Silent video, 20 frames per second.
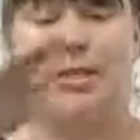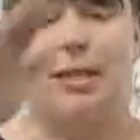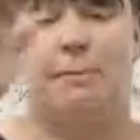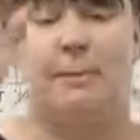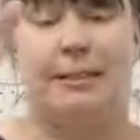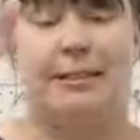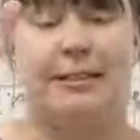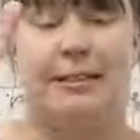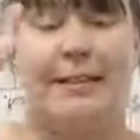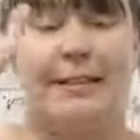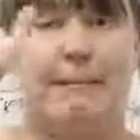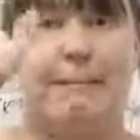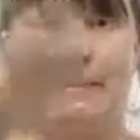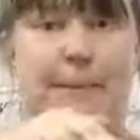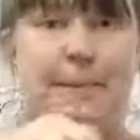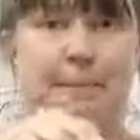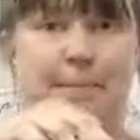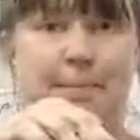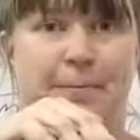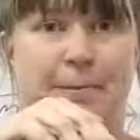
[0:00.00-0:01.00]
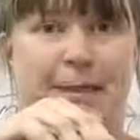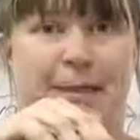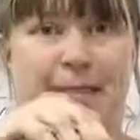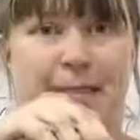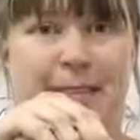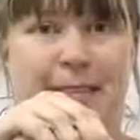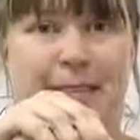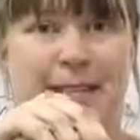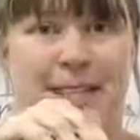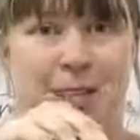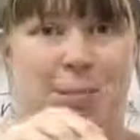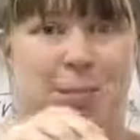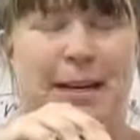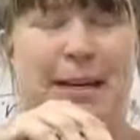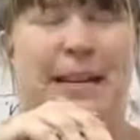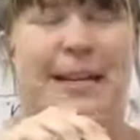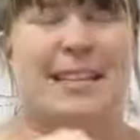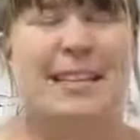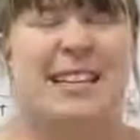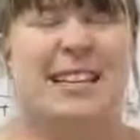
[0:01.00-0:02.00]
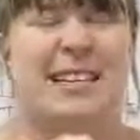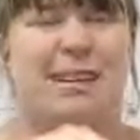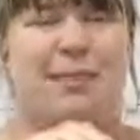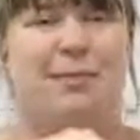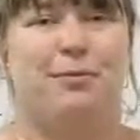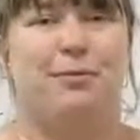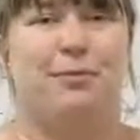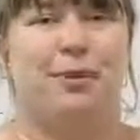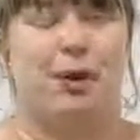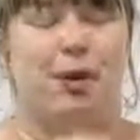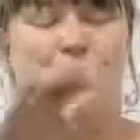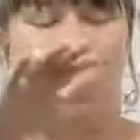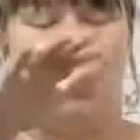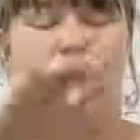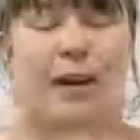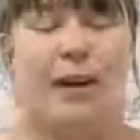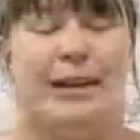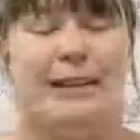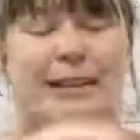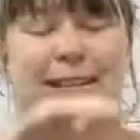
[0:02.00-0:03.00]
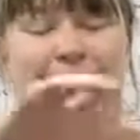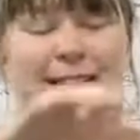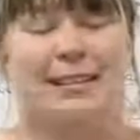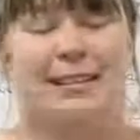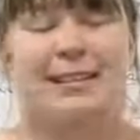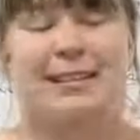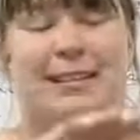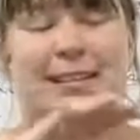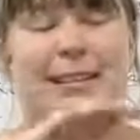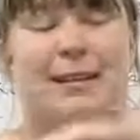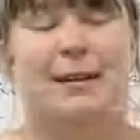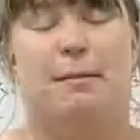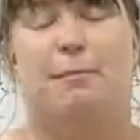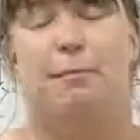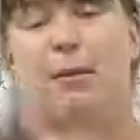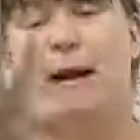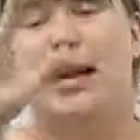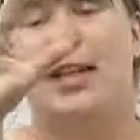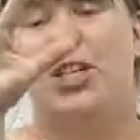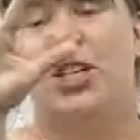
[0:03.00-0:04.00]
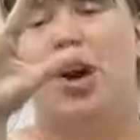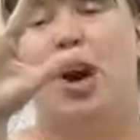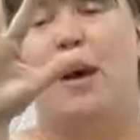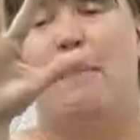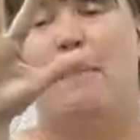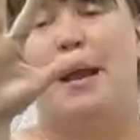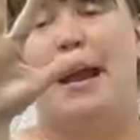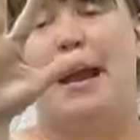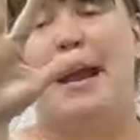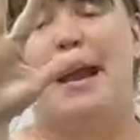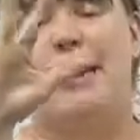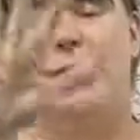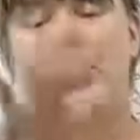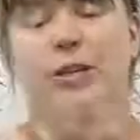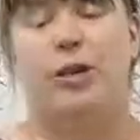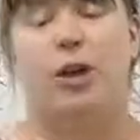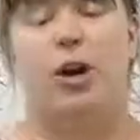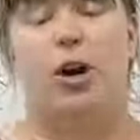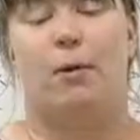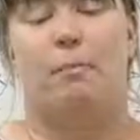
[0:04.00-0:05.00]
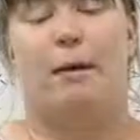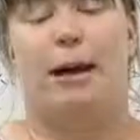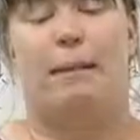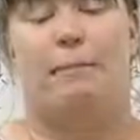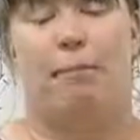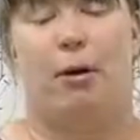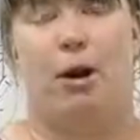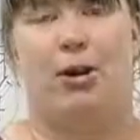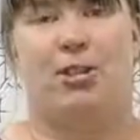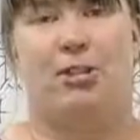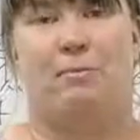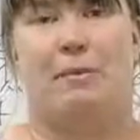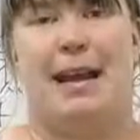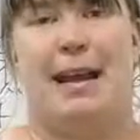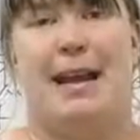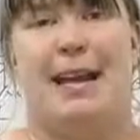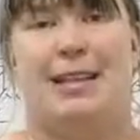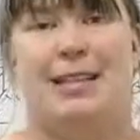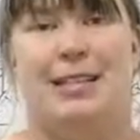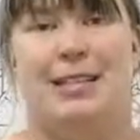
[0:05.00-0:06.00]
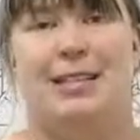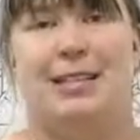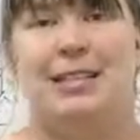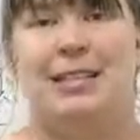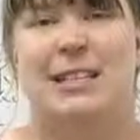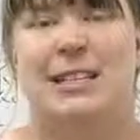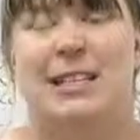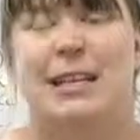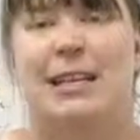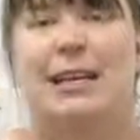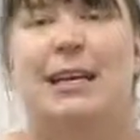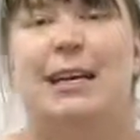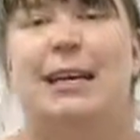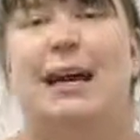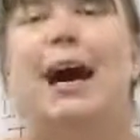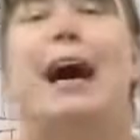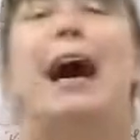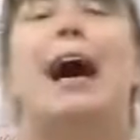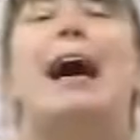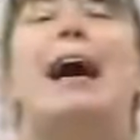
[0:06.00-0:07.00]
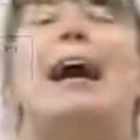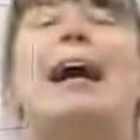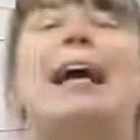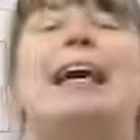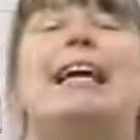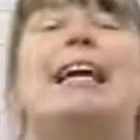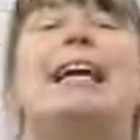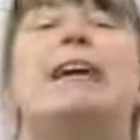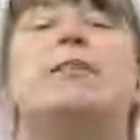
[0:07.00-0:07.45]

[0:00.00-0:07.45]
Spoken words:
Typically, this is what I think of for on. My top hand on my bottom hand. I